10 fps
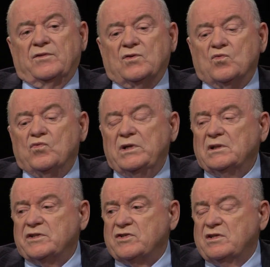The
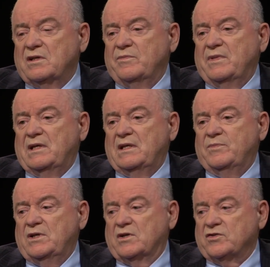realist in me,
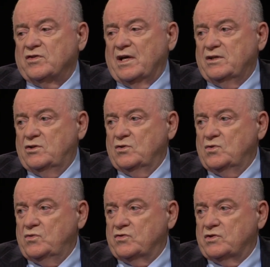because I
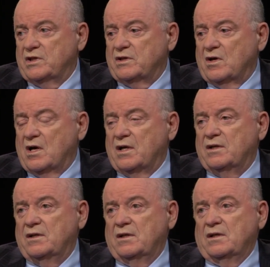do sit
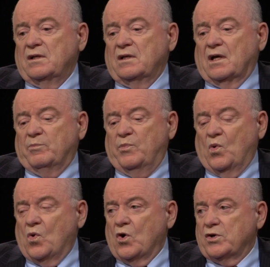on a
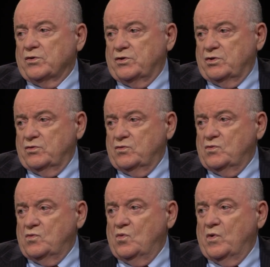board or
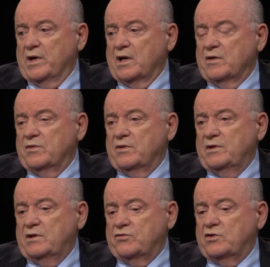two where the
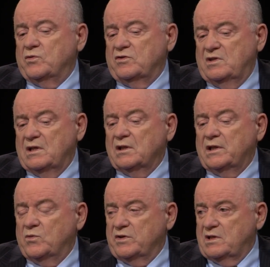issue is
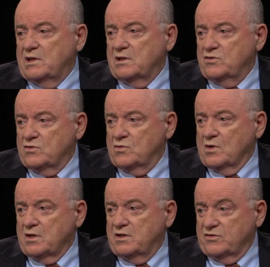dealing with kids who
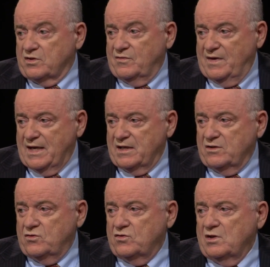are
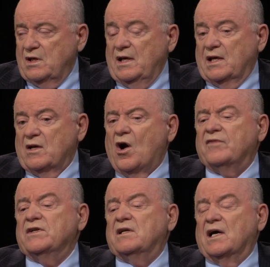disadvantaged and
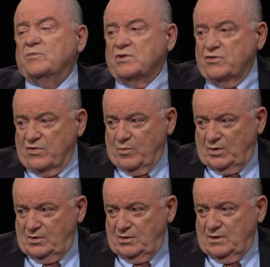oftentimes in trouble.